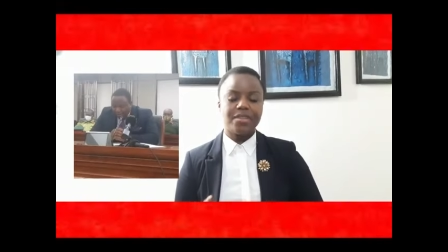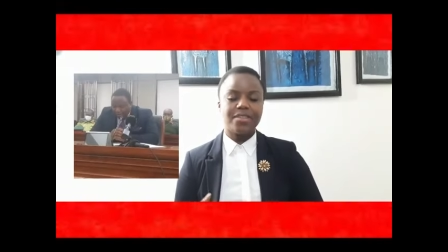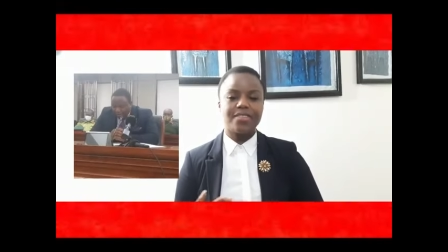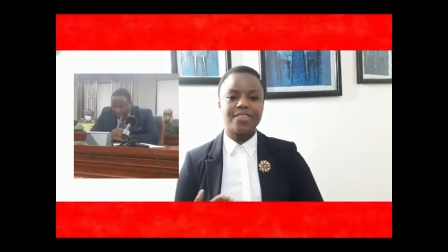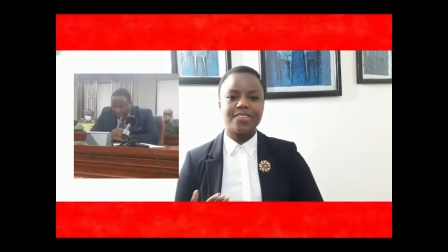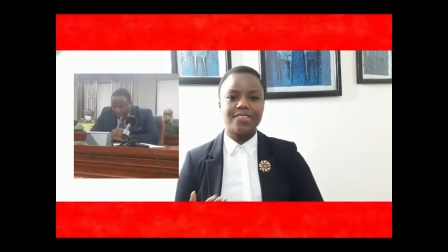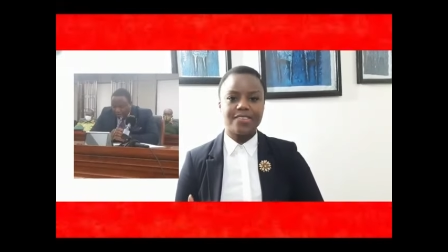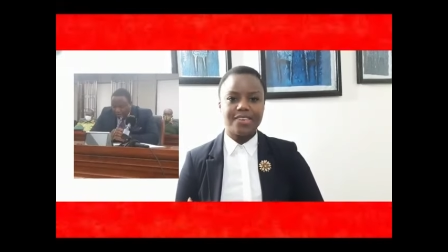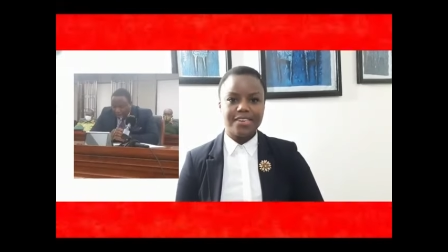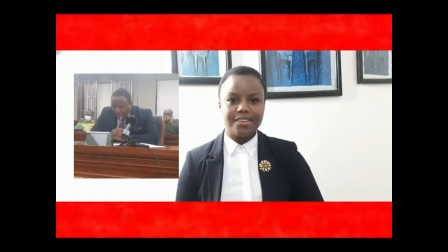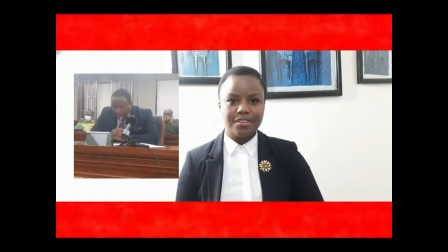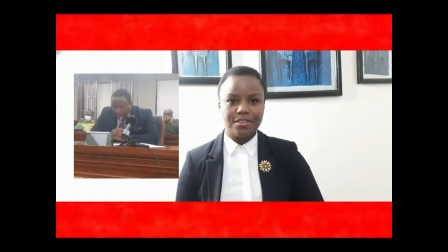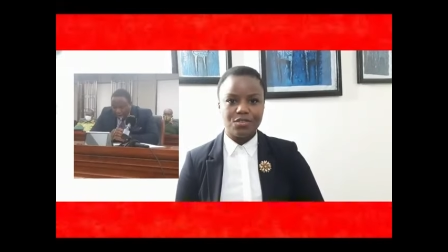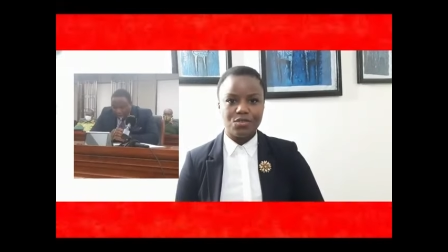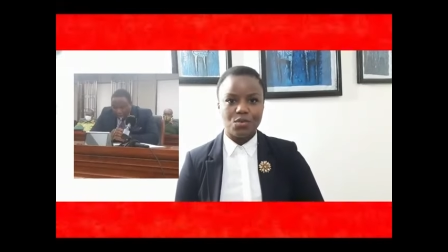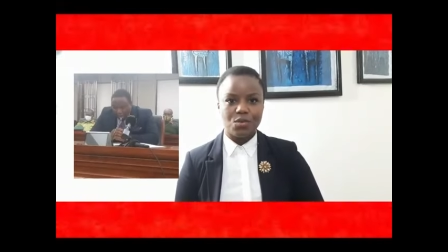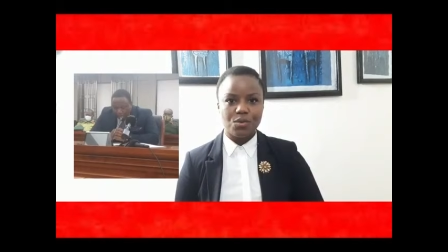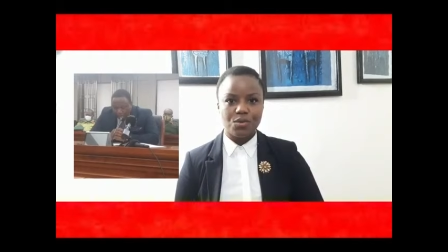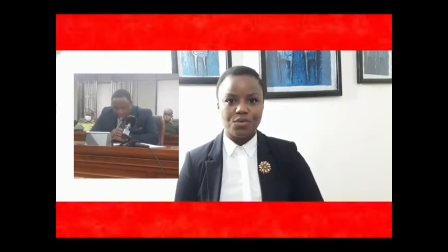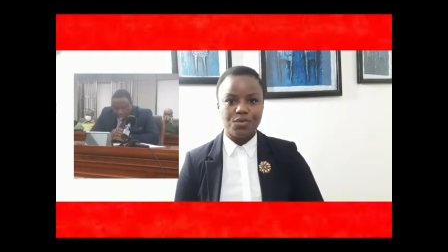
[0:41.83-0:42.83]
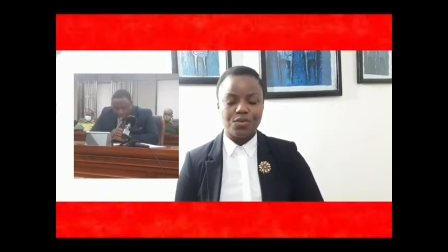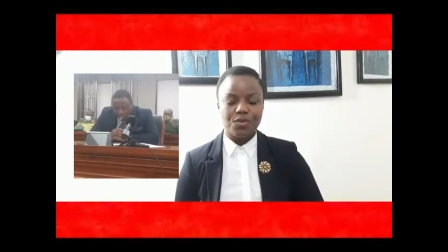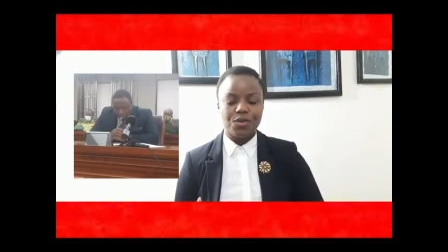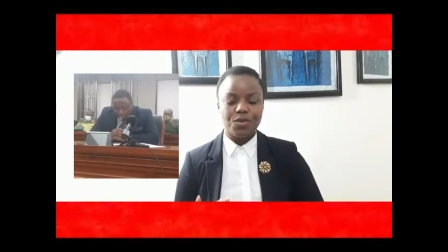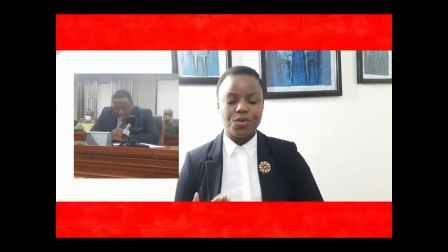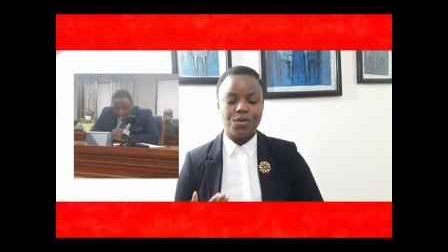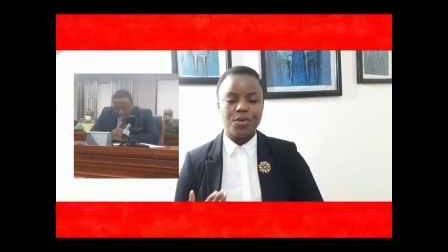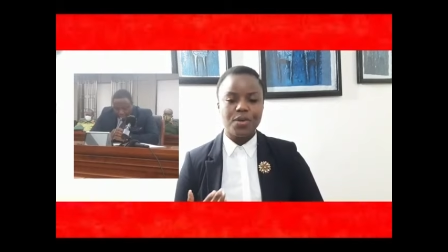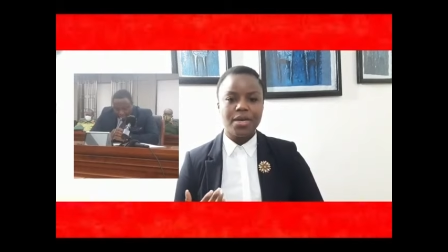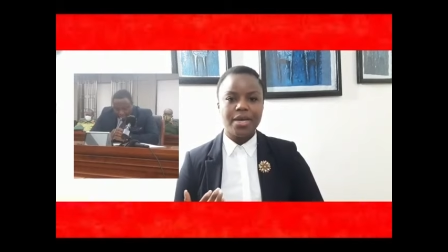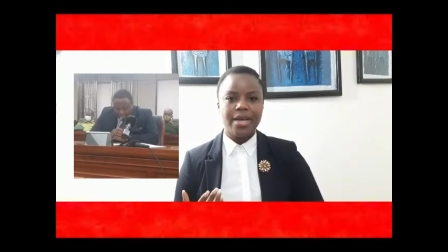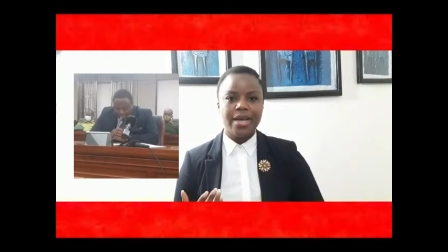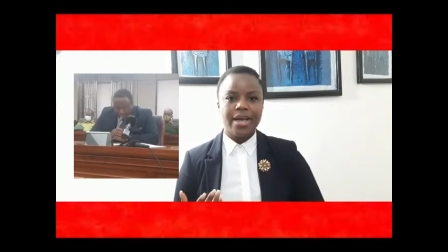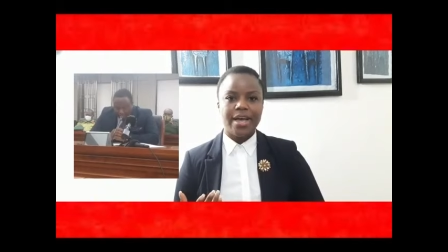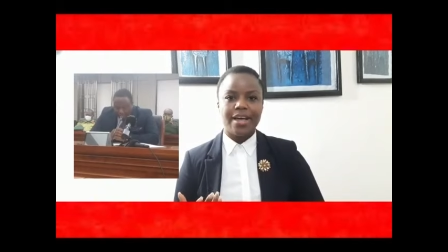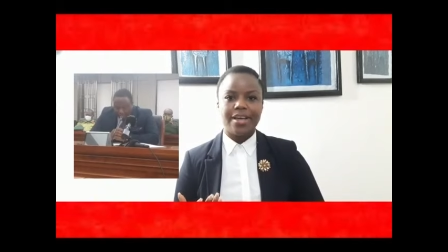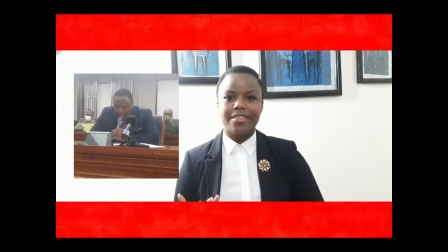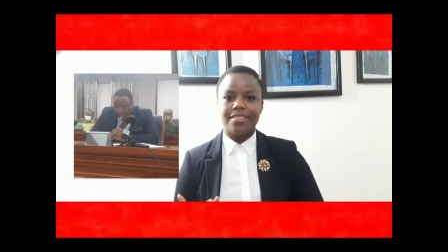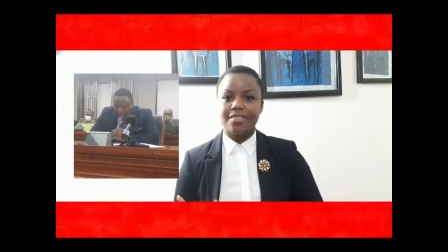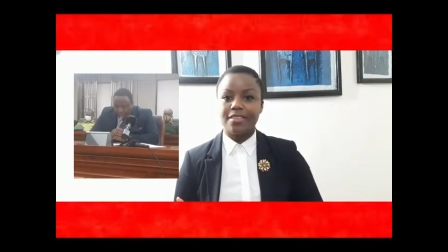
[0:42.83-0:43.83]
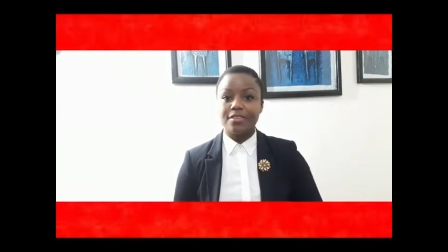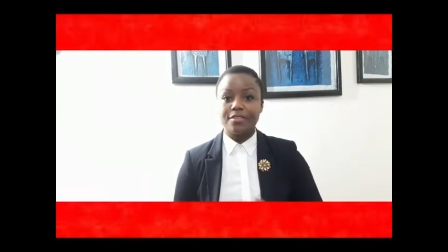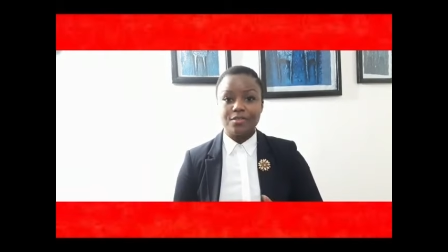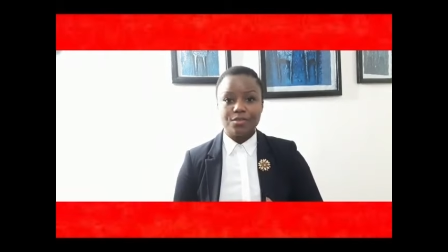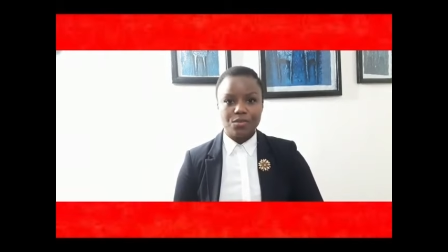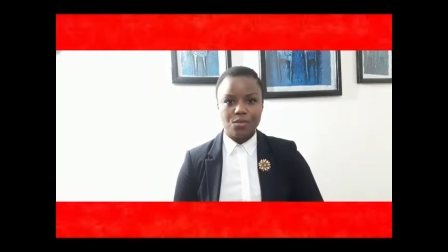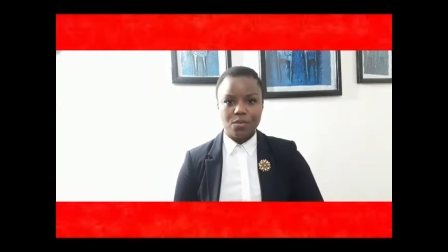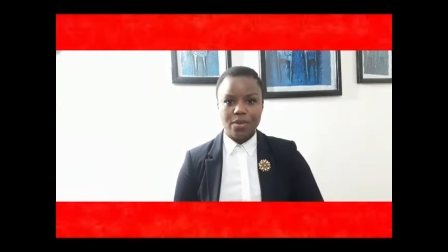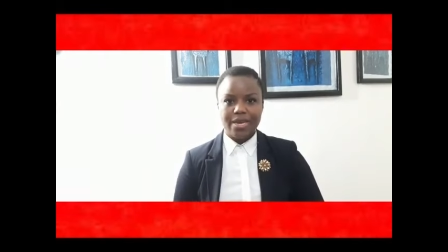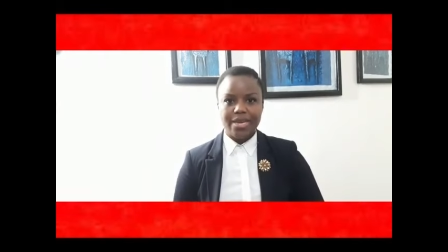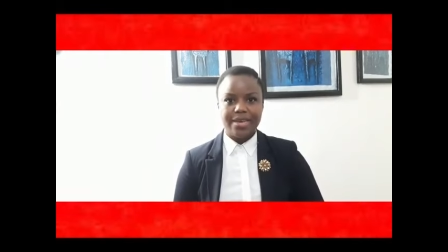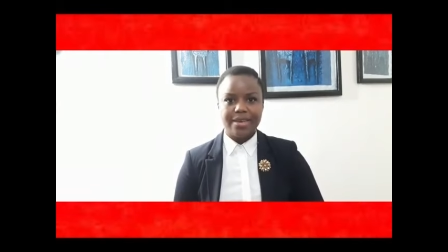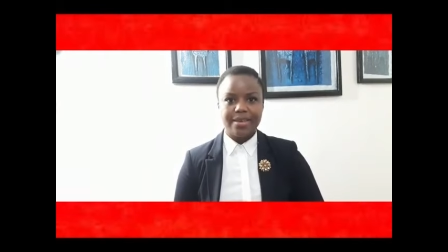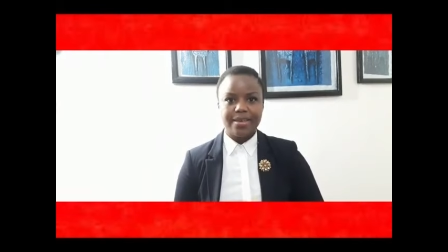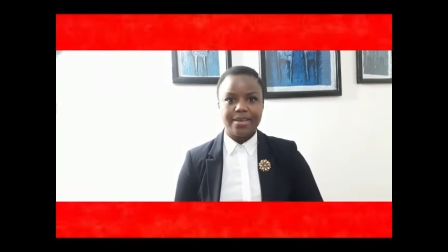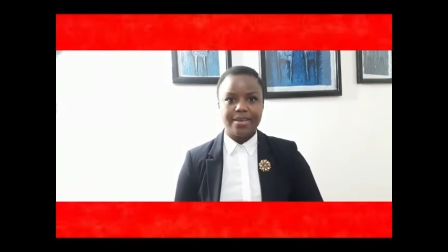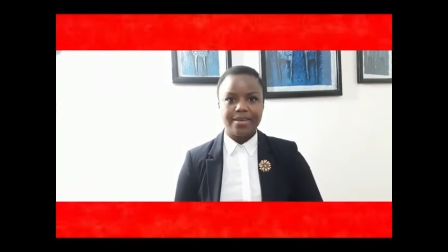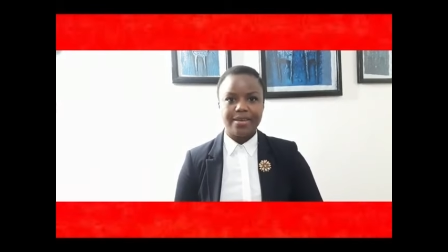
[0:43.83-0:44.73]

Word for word: The state has also uh, this week